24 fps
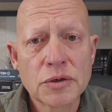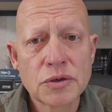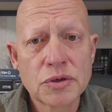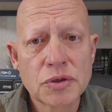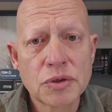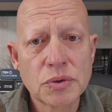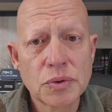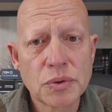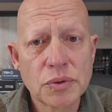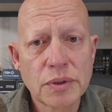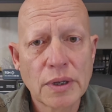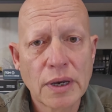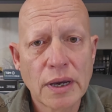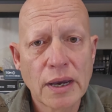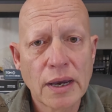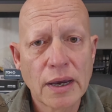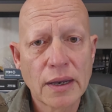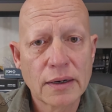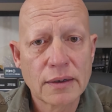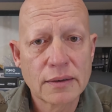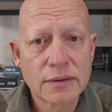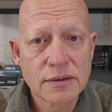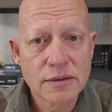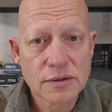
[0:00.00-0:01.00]
to
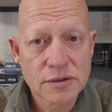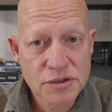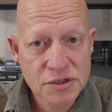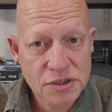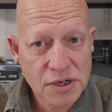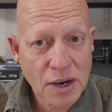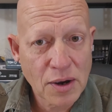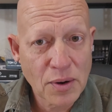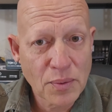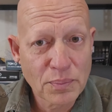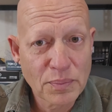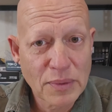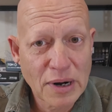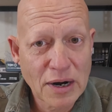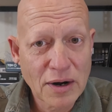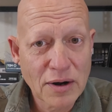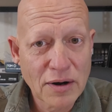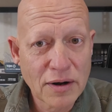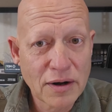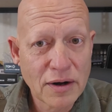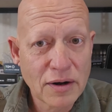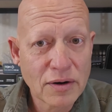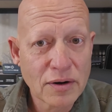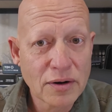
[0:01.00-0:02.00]
that sound
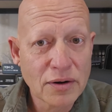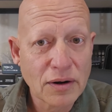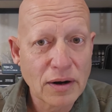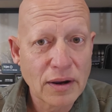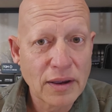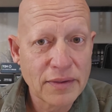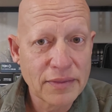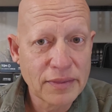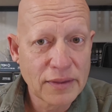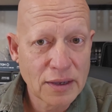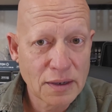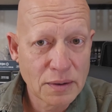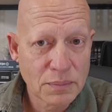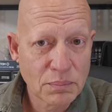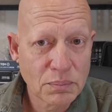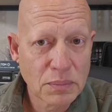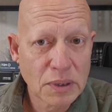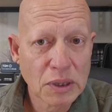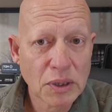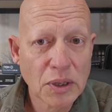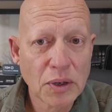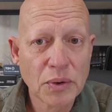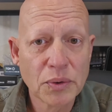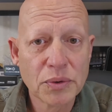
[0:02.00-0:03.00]
barrier and then
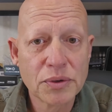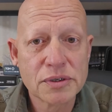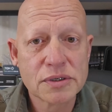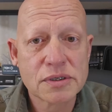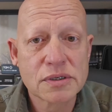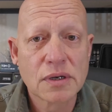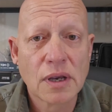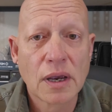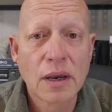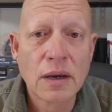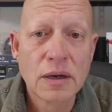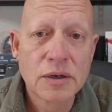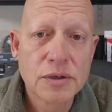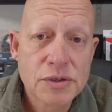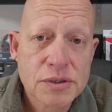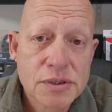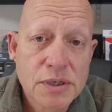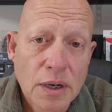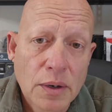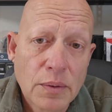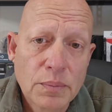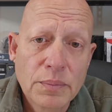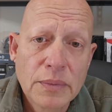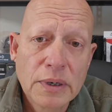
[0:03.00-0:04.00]
below the
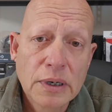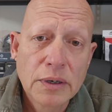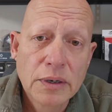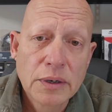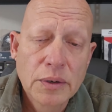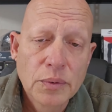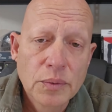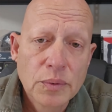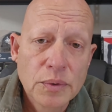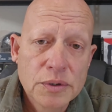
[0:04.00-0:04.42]
sound barrier,